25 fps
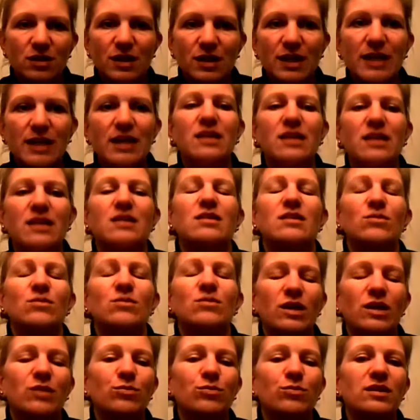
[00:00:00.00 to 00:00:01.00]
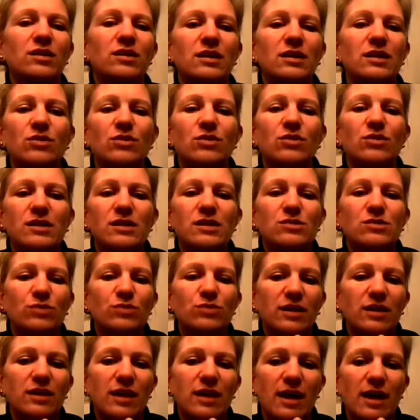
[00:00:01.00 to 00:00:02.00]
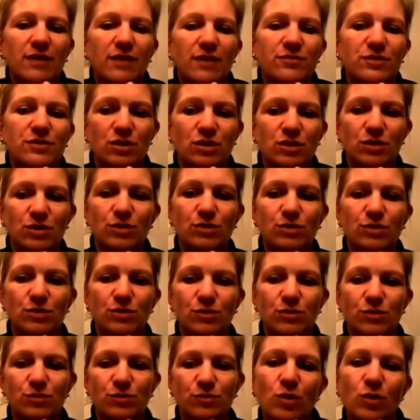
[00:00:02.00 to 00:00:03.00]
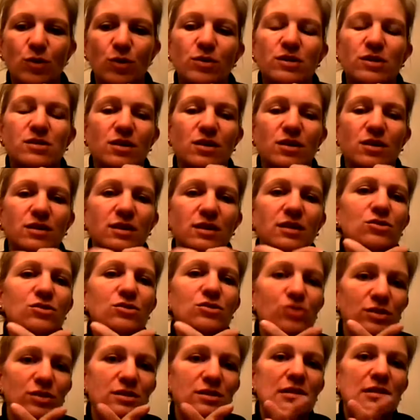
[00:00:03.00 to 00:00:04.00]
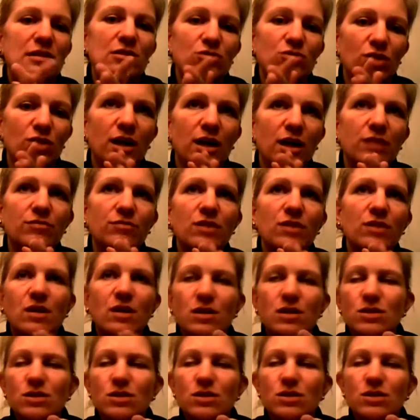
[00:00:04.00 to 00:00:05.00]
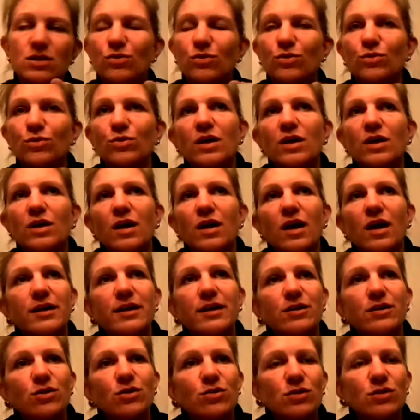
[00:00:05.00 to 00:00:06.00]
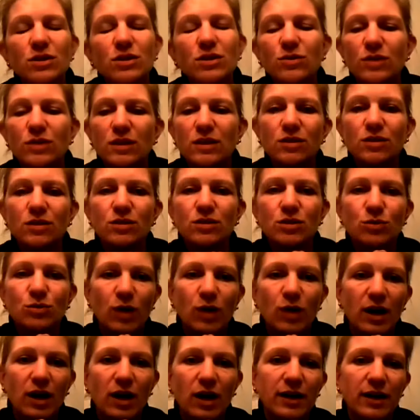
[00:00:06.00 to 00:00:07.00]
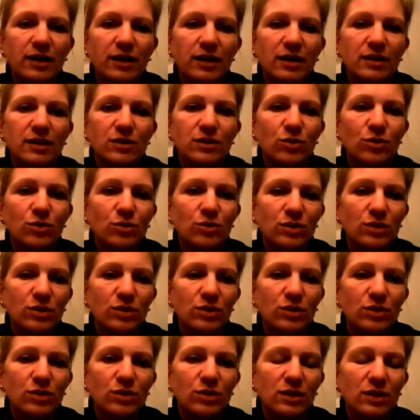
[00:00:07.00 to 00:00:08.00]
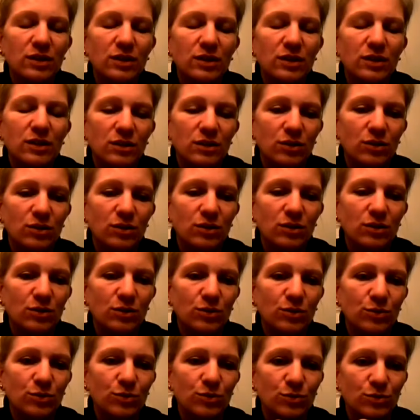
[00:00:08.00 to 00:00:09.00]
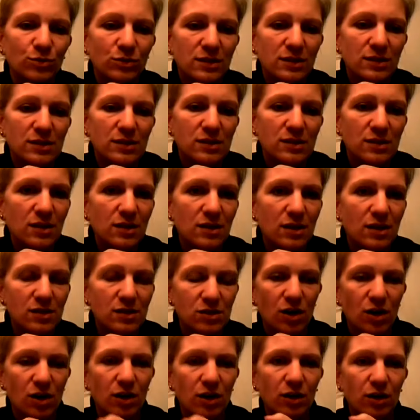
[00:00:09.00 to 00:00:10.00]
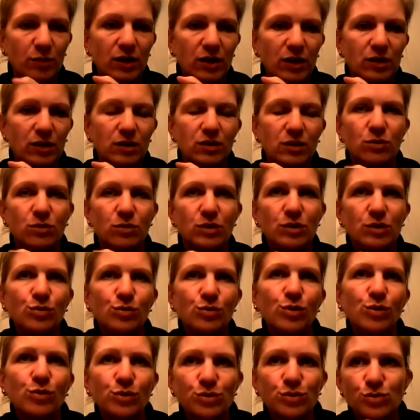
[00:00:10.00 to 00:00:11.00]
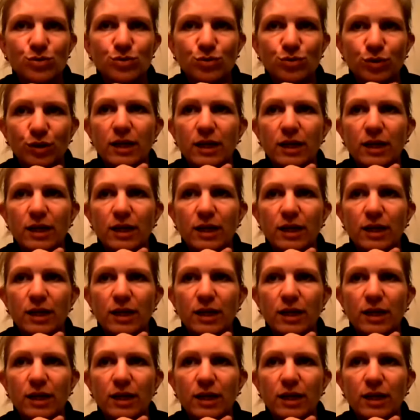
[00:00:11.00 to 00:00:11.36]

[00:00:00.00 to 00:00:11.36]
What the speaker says: it really, you guys really have to focus on the intrinsic drive. So I know that you hear your why. I know that you see us talk about it, or you know your story.